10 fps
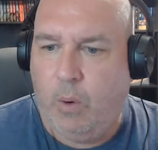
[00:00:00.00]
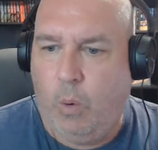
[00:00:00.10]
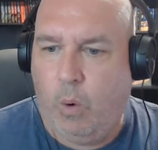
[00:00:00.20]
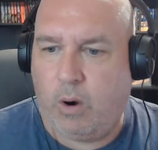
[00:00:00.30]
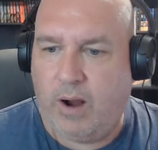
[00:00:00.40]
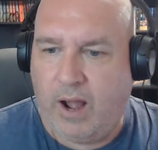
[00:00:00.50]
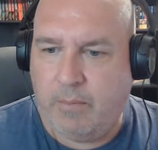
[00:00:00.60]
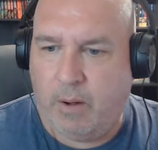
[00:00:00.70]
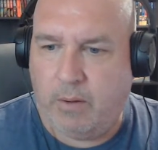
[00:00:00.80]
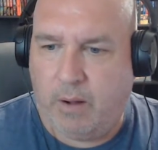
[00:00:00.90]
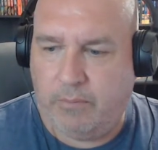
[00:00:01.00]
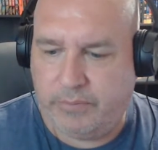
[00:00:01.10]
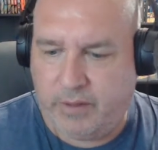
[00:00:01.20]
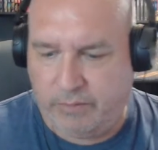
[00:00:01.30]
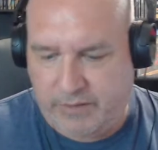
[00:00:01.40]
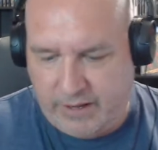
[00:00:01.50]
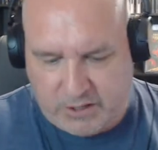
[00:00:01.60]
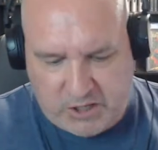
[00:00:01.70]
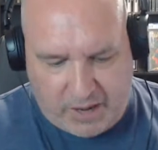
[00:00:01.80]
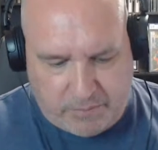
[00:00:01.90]
or I'll take a
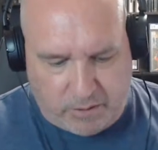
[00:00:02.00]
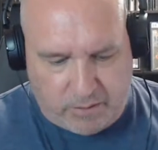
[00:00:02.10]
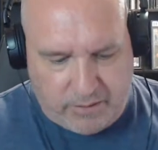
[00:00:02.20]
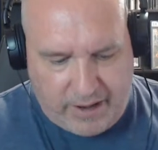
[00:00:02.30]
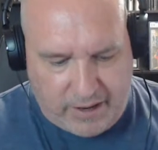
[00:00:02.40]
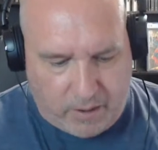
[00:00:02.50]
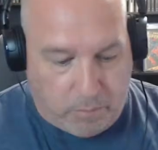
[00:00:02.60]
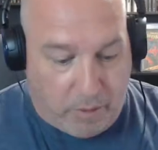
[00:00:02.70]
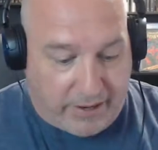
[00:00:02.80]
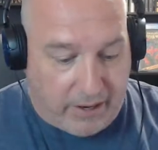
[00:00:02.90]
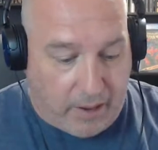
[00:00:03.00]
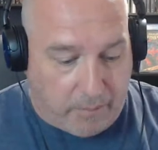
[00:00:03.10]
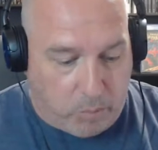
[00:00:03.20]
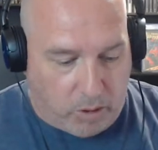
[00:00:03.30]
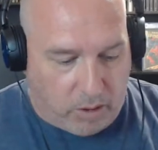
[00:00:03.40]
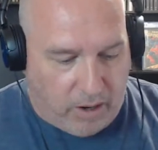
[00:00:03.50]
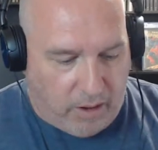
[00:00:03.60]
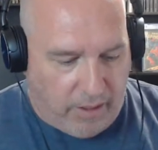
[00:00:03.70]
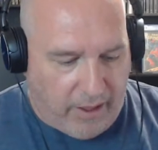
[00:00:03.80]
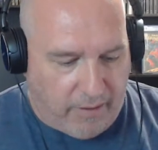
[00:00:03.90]
chapter and I'll break it up where
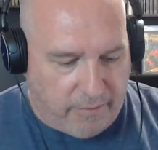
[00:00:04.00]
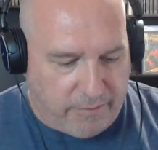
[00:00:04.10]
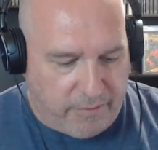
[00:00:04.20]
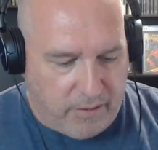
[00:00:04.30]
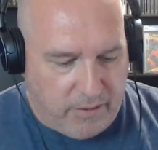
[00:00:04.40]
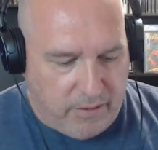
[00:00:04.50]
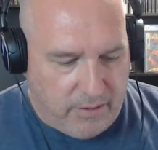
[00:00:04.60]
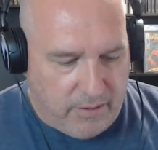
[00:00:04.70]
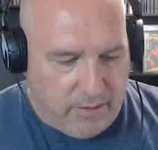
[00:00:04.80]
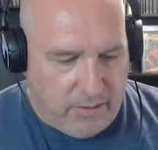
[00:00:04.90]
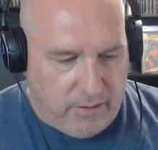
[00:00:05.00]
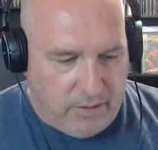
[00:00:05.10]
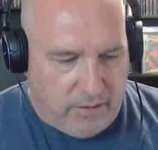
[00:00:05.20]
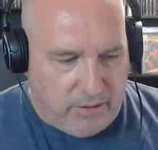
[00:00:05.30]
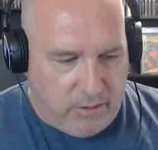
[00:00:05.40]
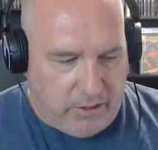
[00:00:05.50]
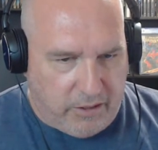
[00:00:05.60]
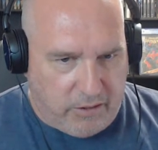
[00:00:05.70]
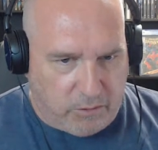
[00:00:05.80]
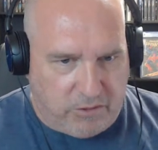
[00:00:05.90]
I'll have
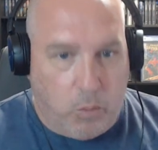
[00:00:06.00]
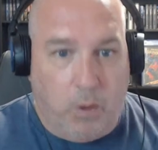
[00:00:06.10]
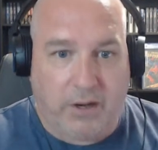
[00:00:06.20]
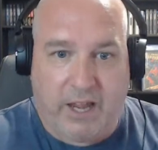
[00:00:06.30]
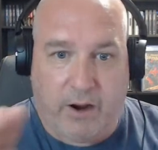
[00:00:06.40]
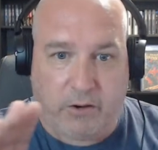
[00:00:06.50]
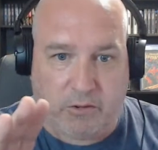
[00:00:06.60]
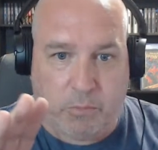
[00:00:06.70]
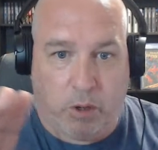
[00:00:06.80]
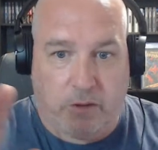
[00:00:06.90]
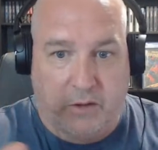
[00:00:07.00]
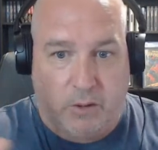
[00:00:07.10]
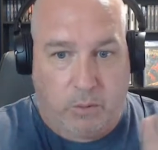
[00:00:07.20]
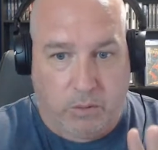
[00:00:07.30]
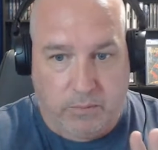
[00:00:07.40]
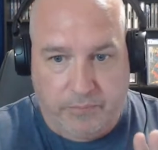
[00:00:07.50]
you'll see one character's point of view,